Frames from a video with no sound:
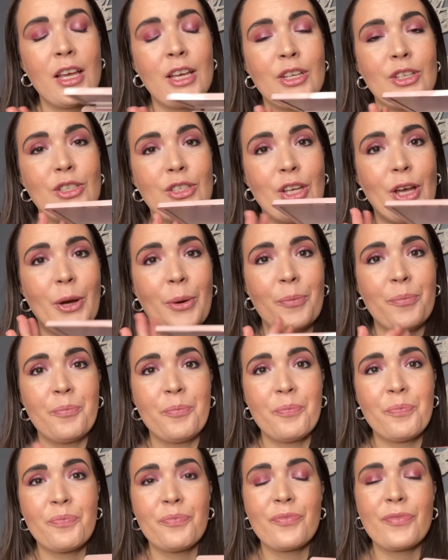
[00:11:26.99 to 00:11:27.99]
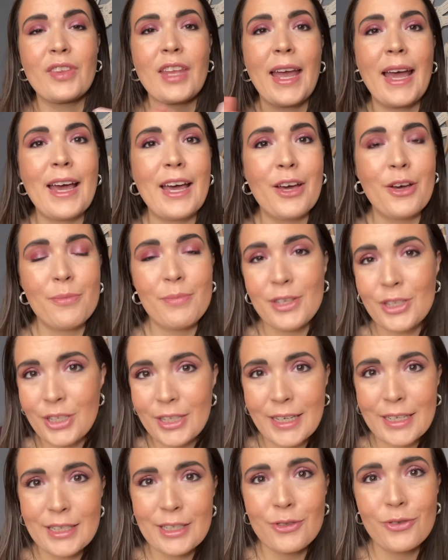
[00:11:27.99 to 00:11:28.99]
So I hope that you
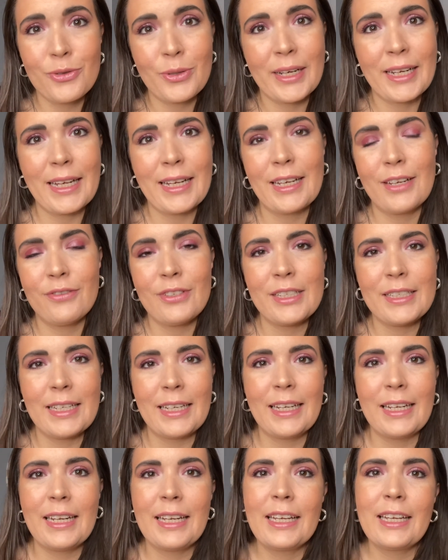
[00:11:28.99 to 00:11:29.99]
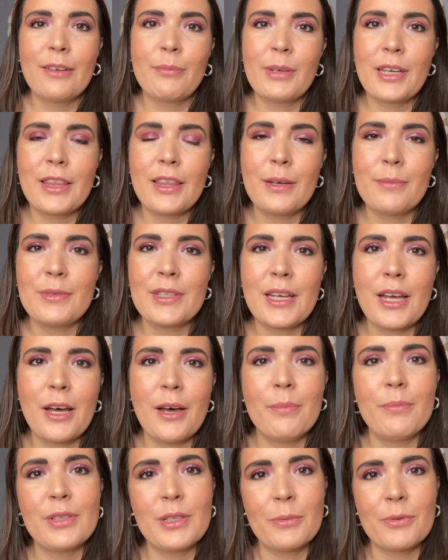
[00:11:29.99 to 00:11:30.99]
guys enjoyed it. If you did, give me a thumbs
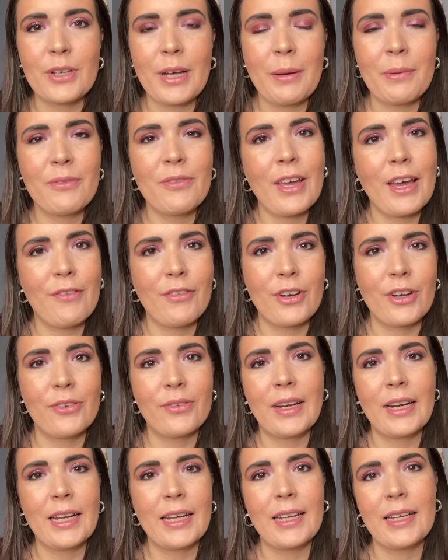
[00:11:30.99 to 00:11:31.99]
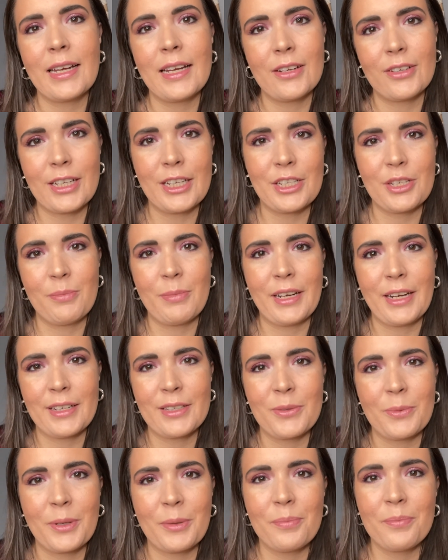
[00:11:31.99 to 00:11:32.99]
up, subscribe if you haven't already, and I'll catch you in my
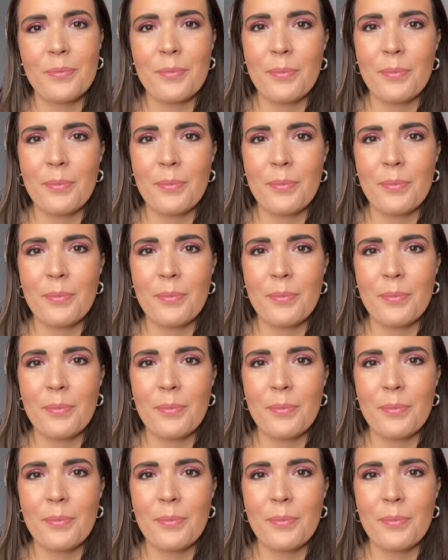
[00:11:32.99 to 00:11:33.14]
next one.